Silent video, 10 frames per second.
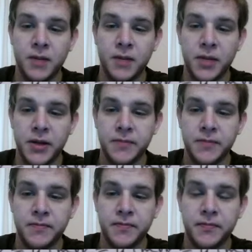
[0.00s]
B.
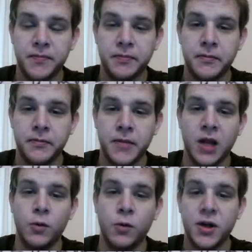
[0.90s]
And
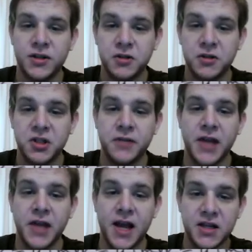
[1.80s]
what does surjectivity
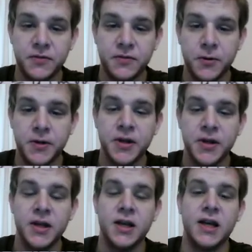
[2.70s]
ask for?
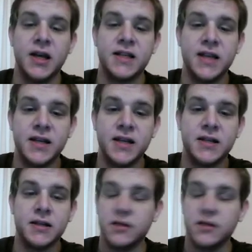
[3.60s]
It says
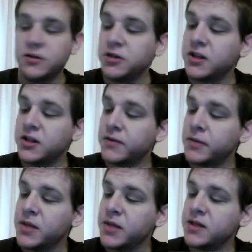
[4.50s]
surjectivity
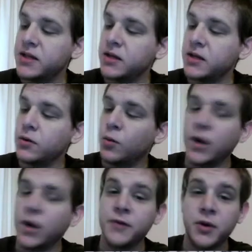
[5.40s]
means that
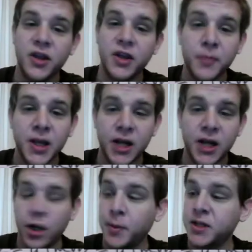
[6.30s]
whenever you give me an
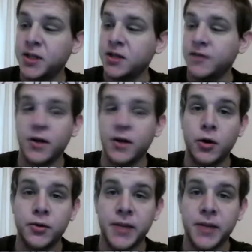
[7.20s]
element of the
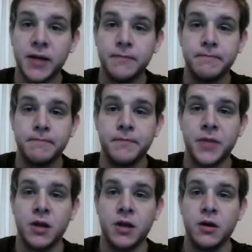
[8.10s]
codomain,
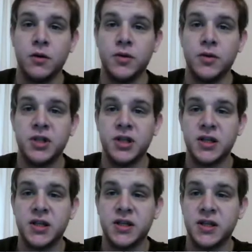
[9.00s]
which
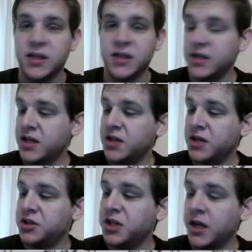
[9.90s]
is in this case
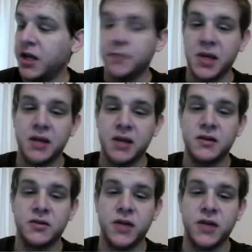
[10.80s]
GAB,
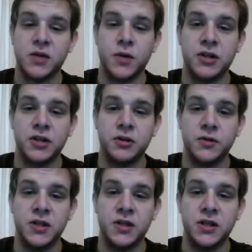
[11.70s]
so that's what I chose
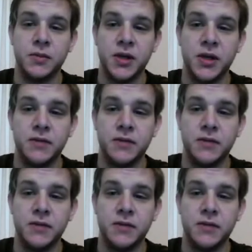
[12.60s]
Z to be,